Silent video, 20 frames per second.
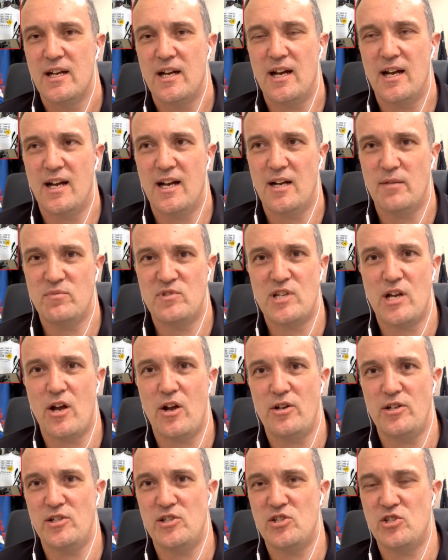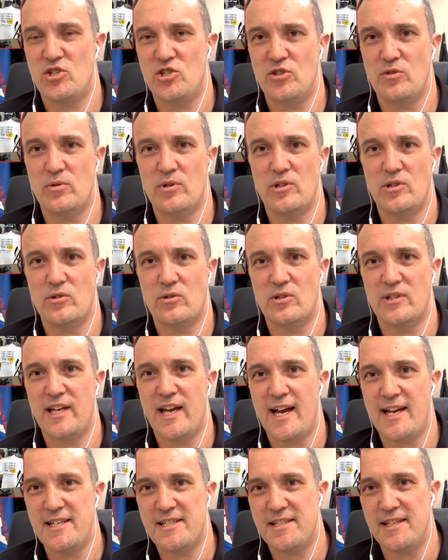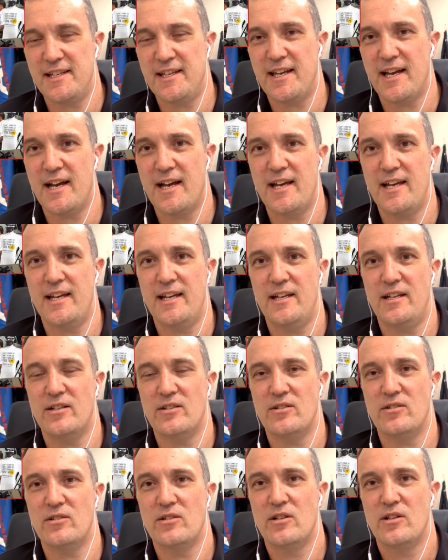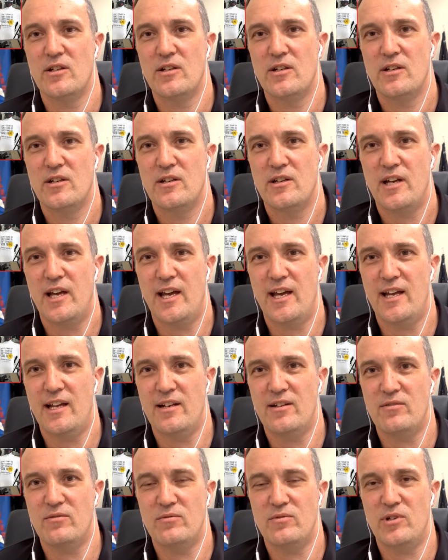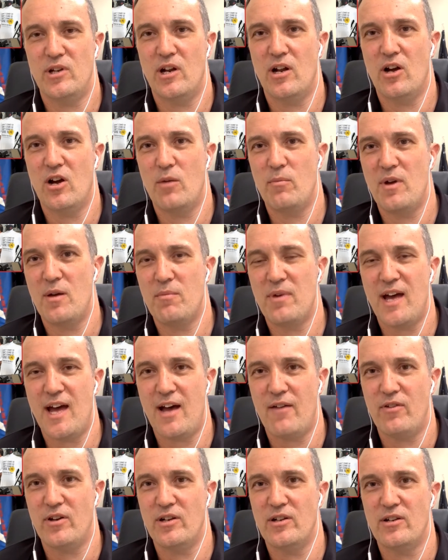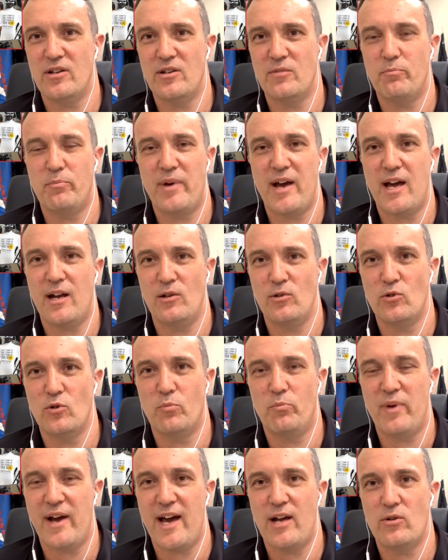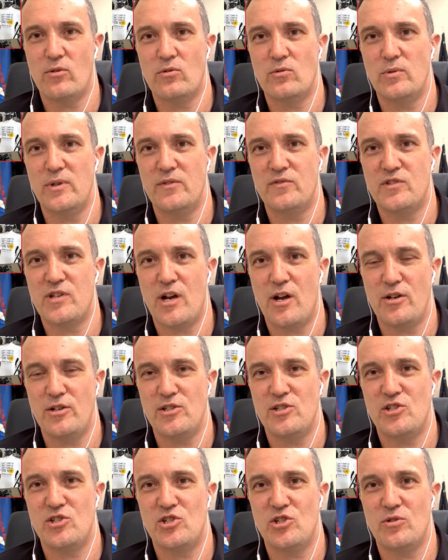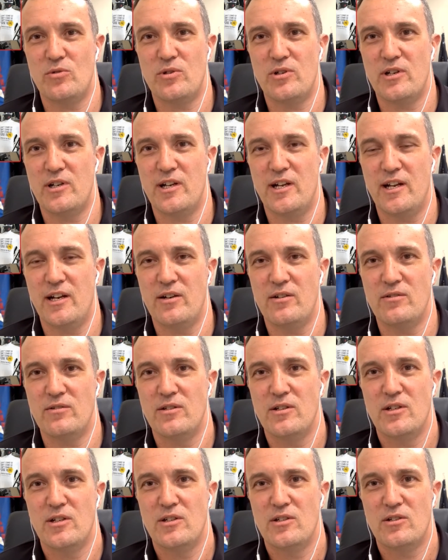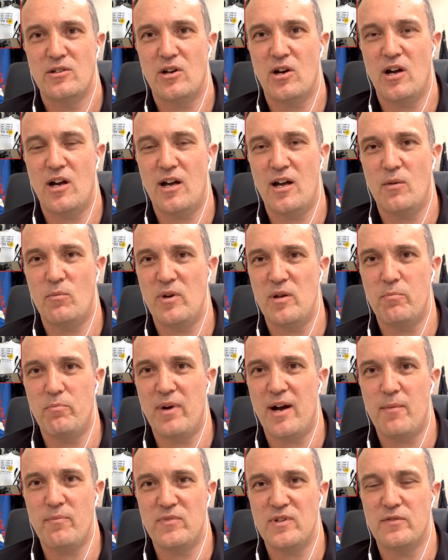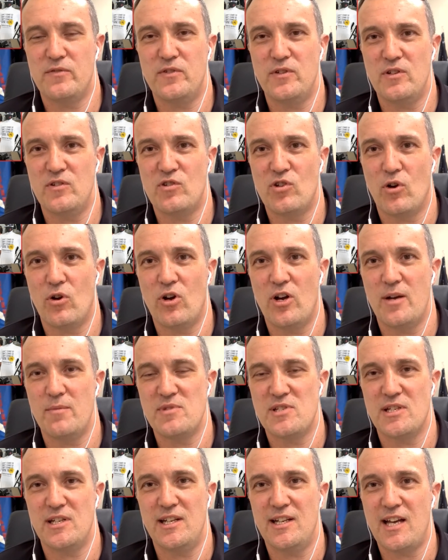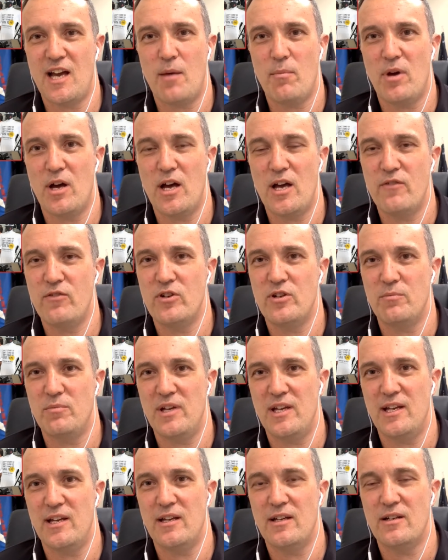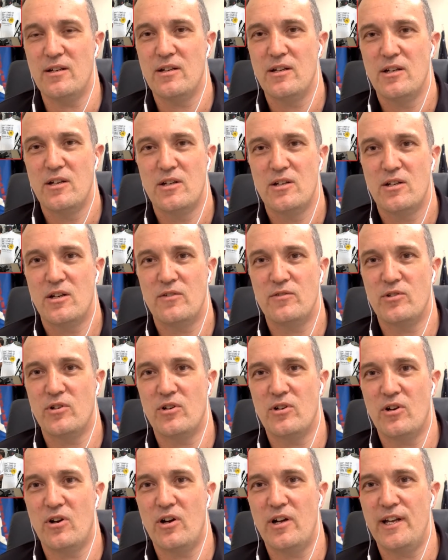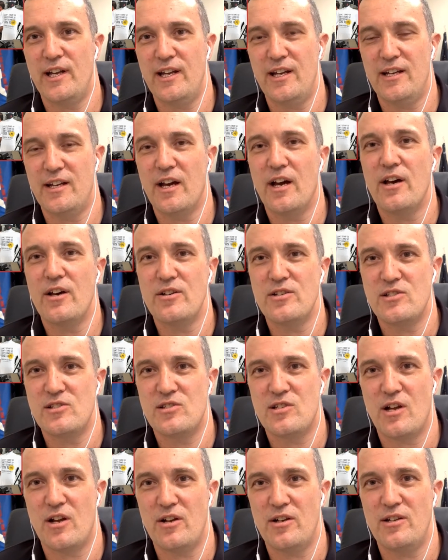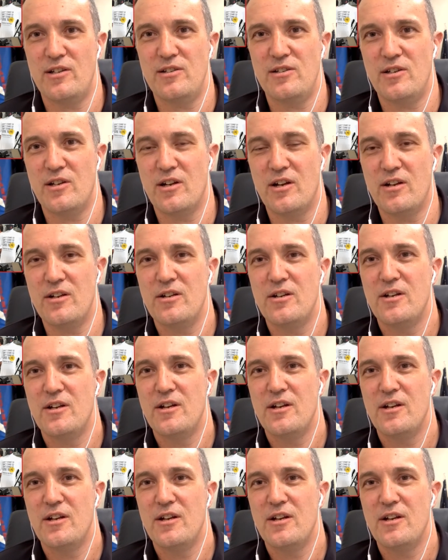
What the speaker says: Tony Stewart or Casey Kane, and I remember having a little battle with Tony Stewart, and we bumped a few times, and he come over to me, and I've gone, oh, here goes Tony, and